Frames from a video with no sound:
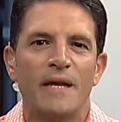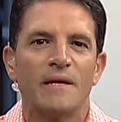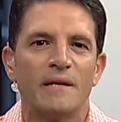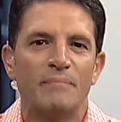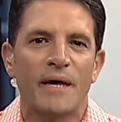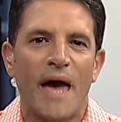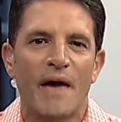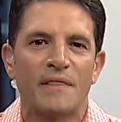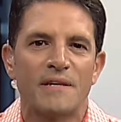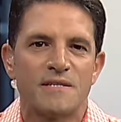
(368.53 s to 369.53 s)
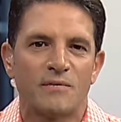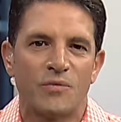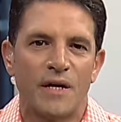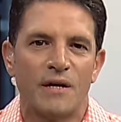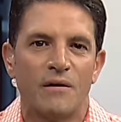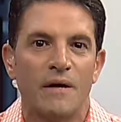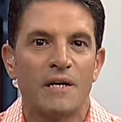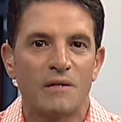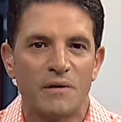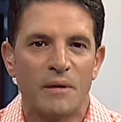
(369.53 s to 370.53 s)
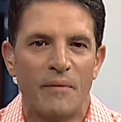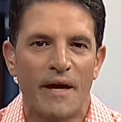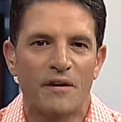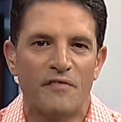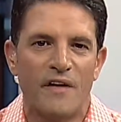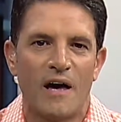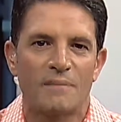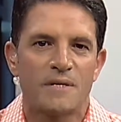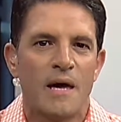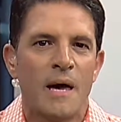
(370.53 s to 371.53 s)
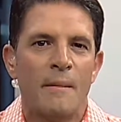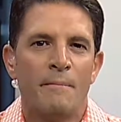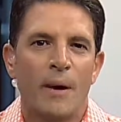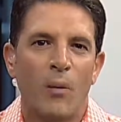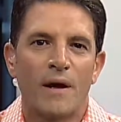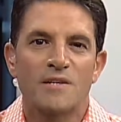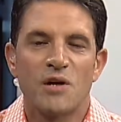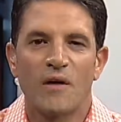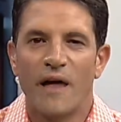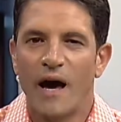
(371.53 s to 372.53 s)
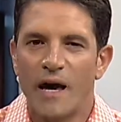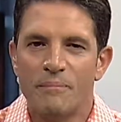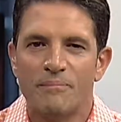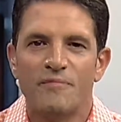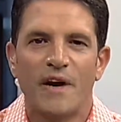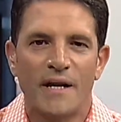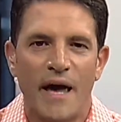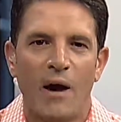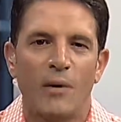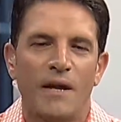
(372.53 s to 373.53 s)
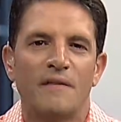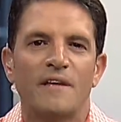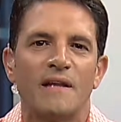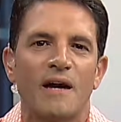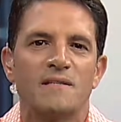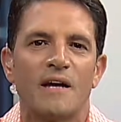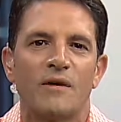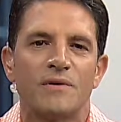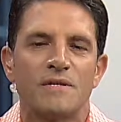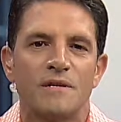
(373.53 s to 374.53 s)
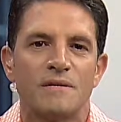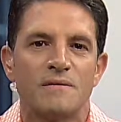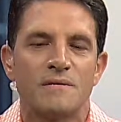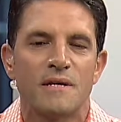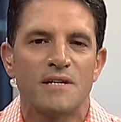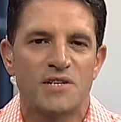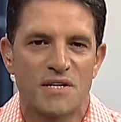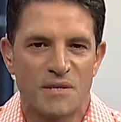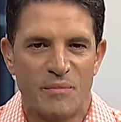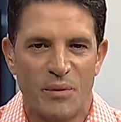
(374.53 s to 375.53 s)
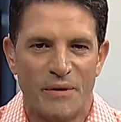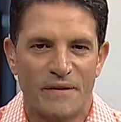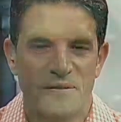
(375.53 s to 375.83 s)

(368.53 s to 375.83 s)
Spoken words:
Olympic athletes in Rio, including Michael Phelps. But what is all the hype? Find out when Healthy Lifestyle returns in just a moment.